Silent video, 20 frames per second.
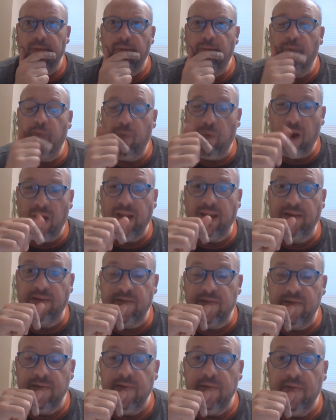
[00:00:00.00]

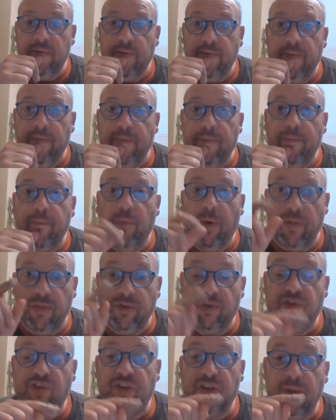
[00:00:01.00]
Right. When the
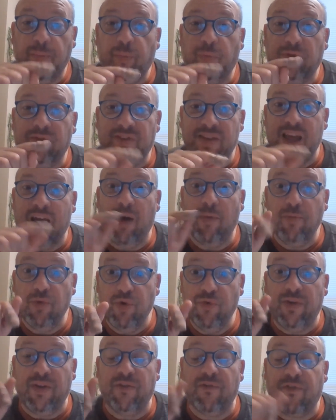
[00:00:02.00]
ship was now
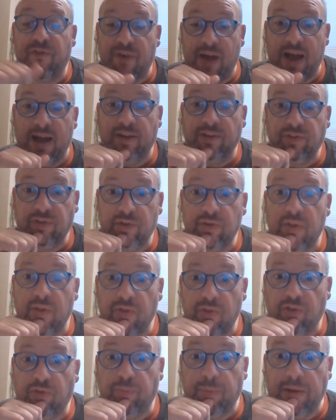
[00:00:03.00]
moving faster than
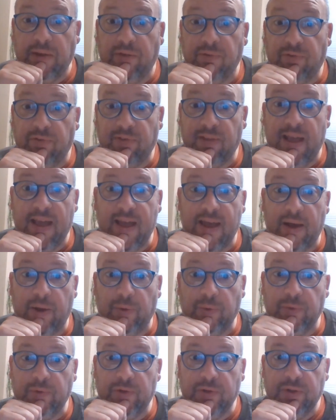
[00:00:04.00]
the speed of
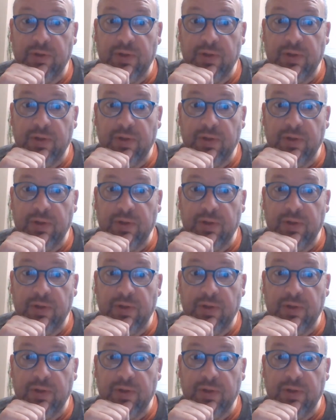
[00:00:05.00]
sound,